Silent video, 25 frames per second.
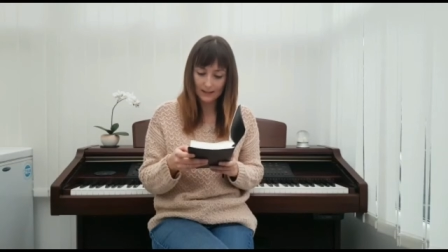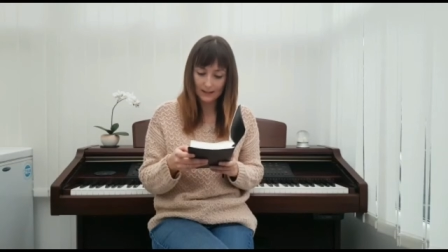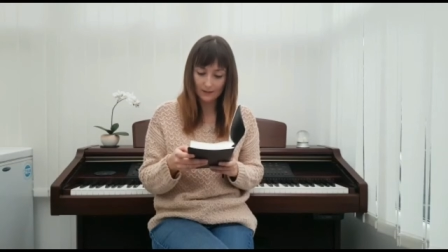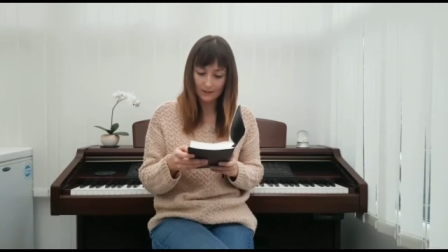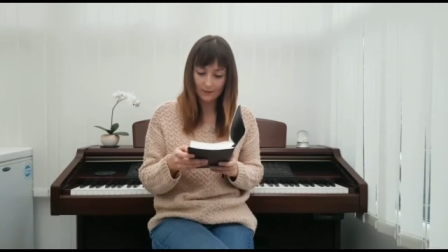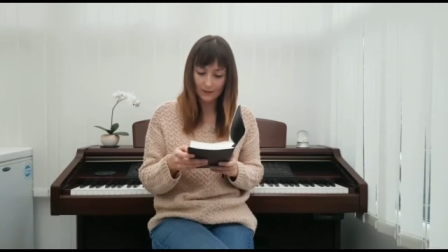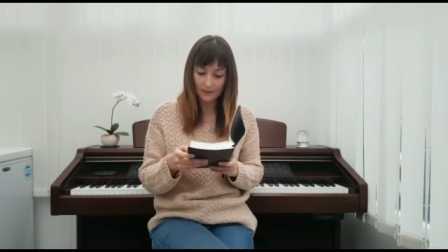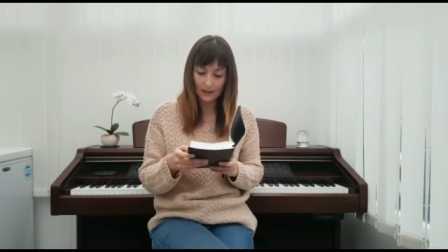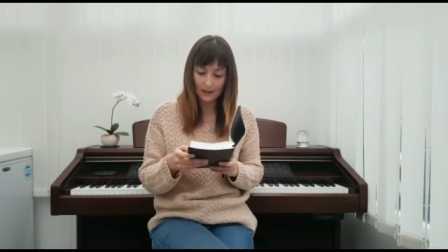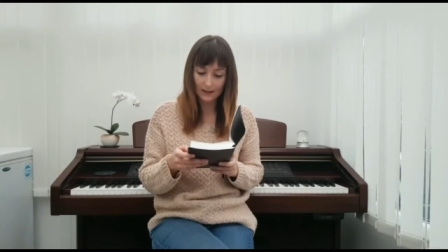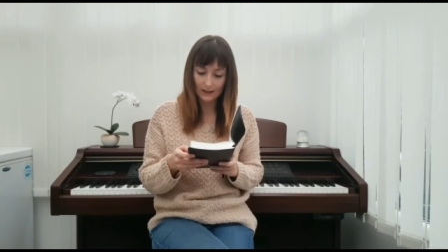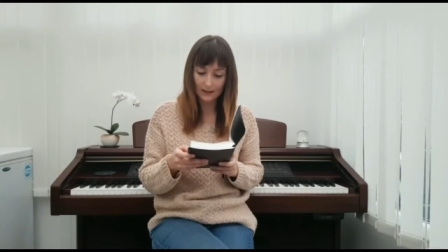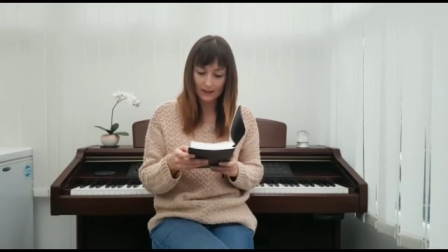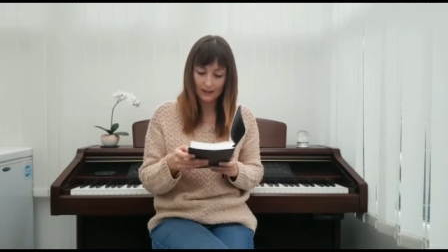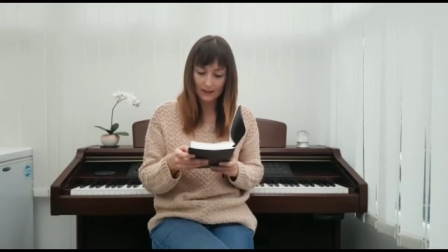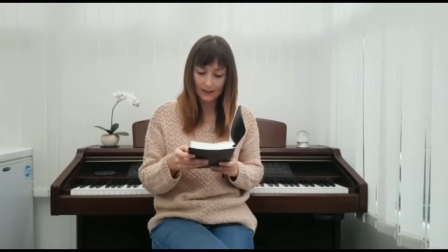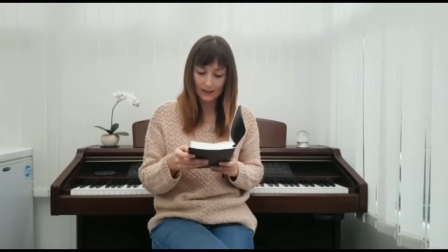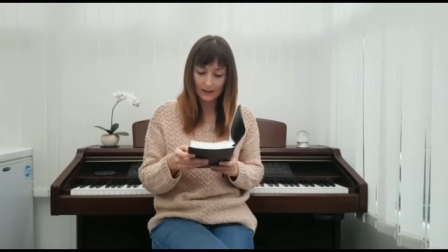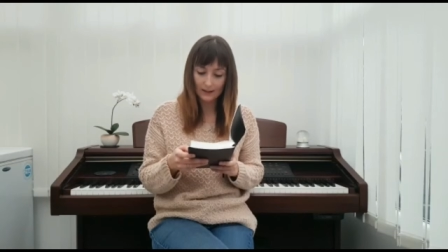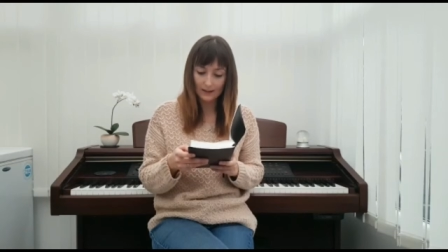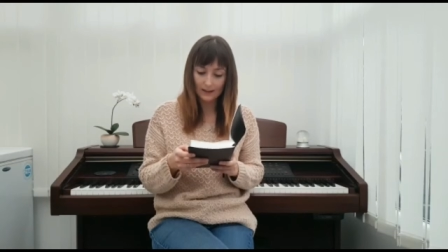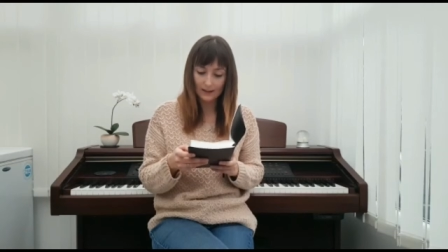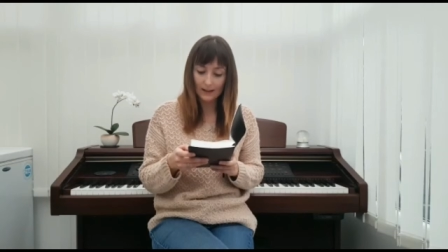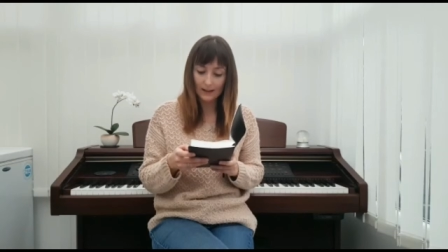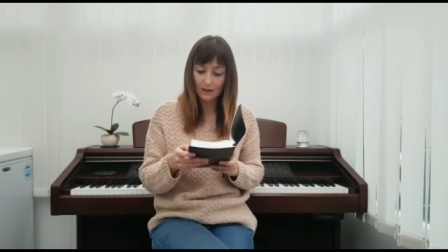evening,
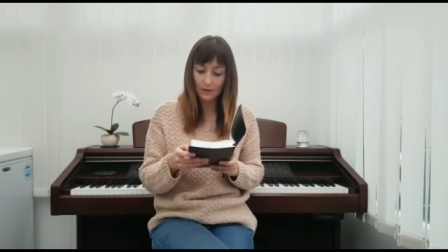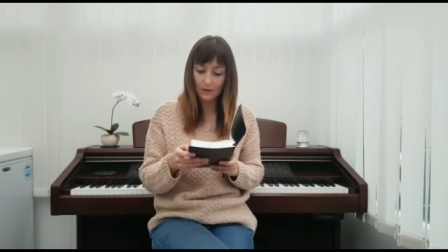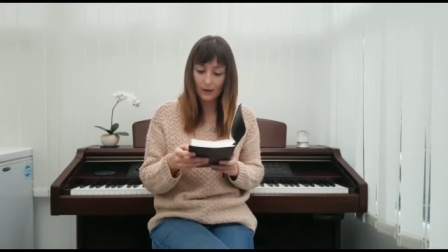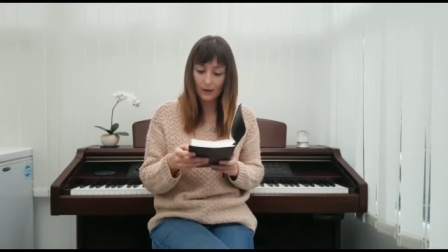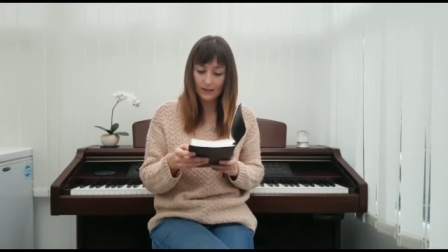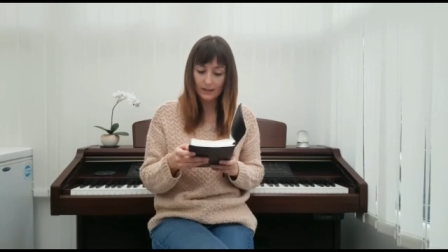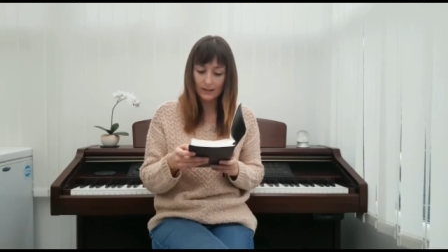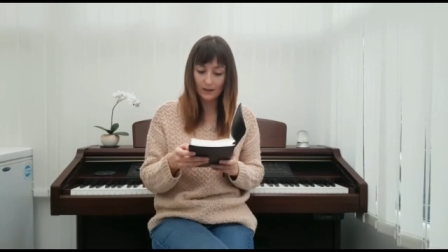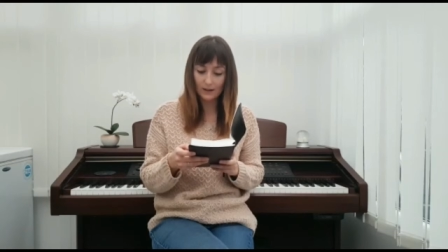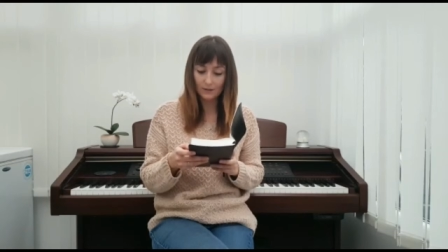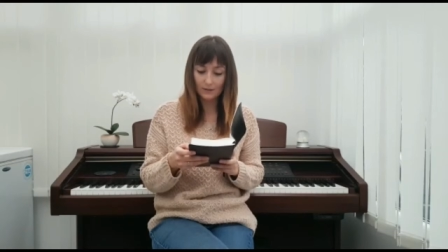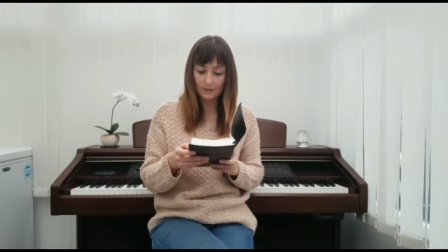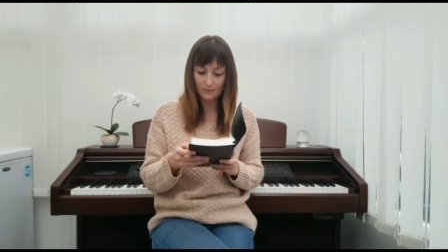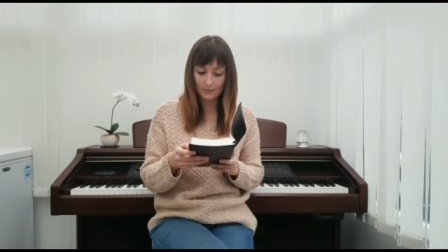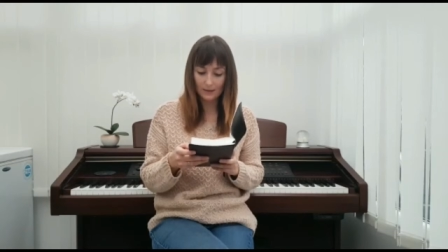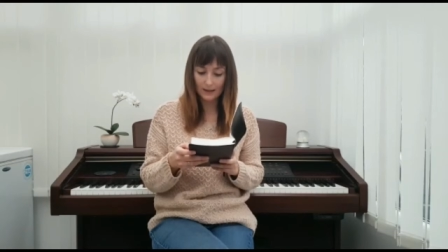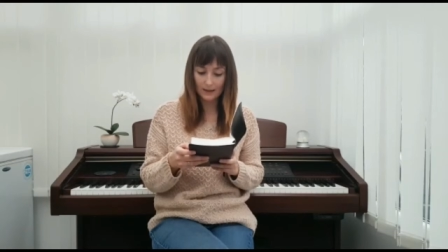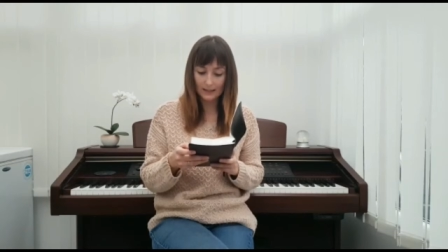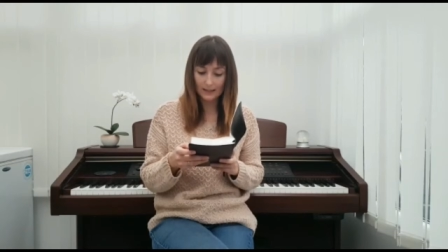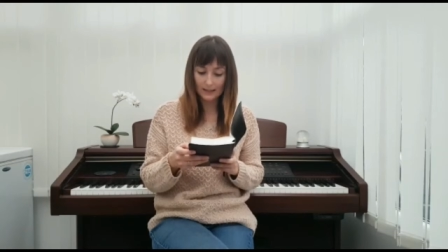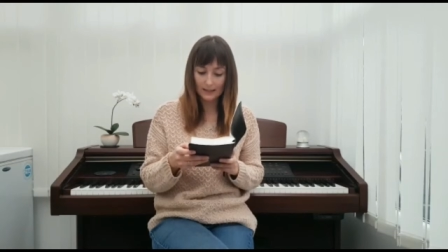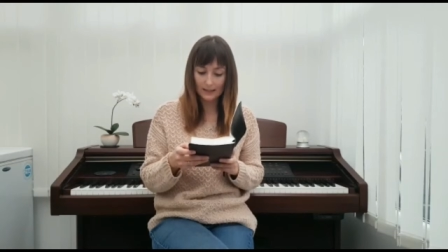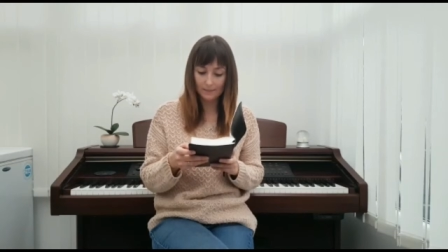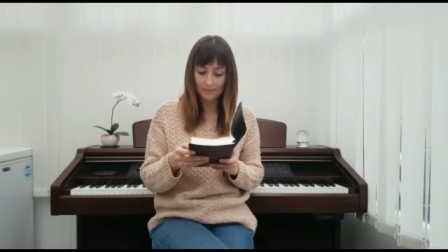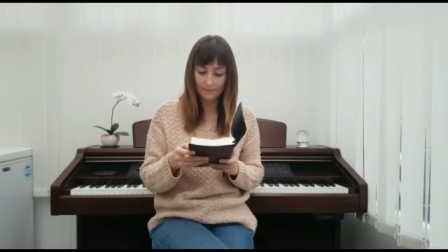Leah went out to
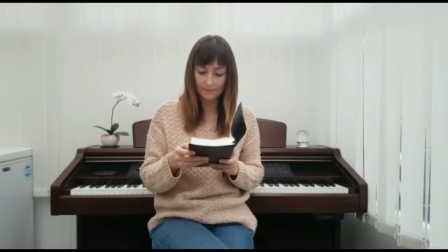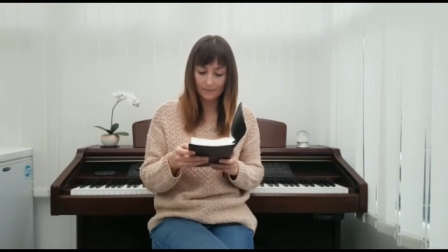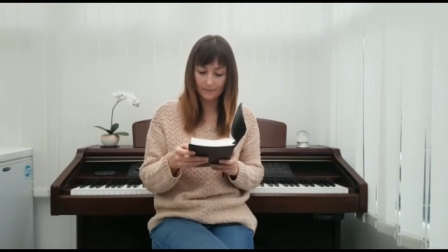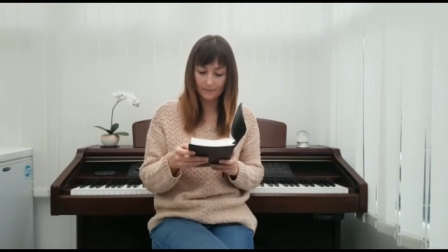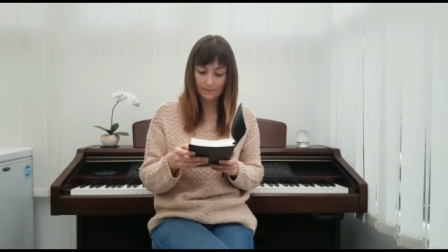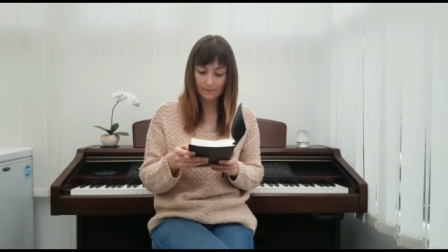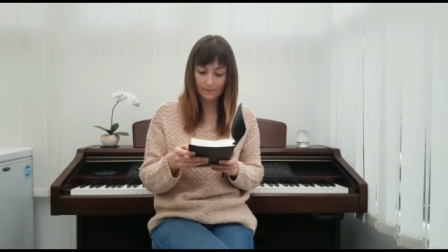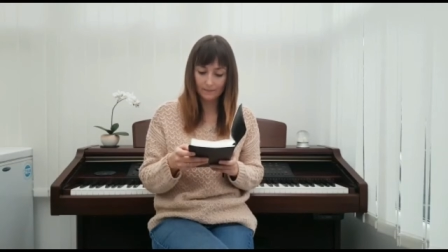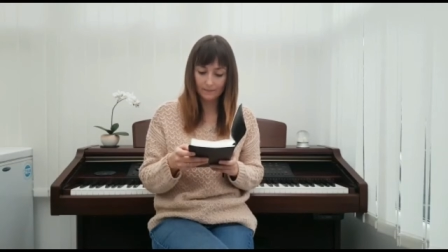meet him.